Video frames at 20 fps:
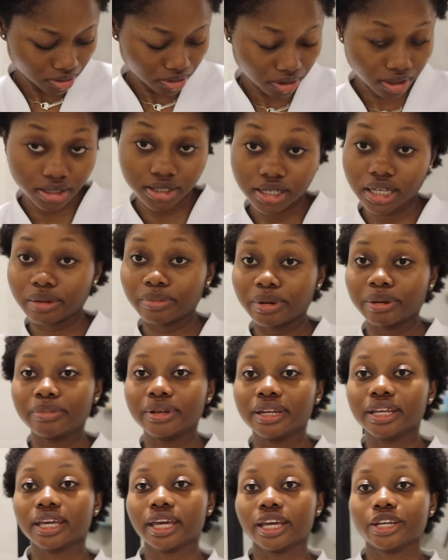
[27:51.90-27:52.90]
and take my
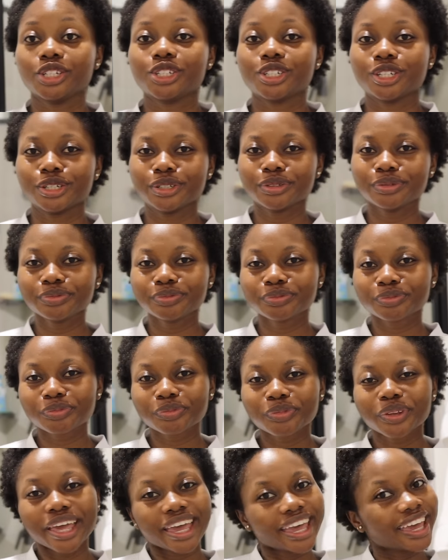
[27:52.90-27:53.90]
medication,
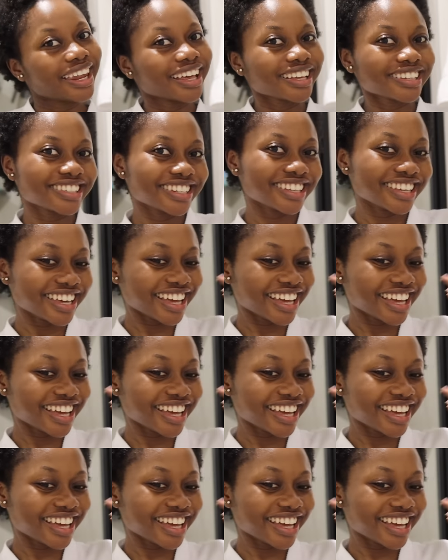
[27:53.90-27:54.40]
and I'll see you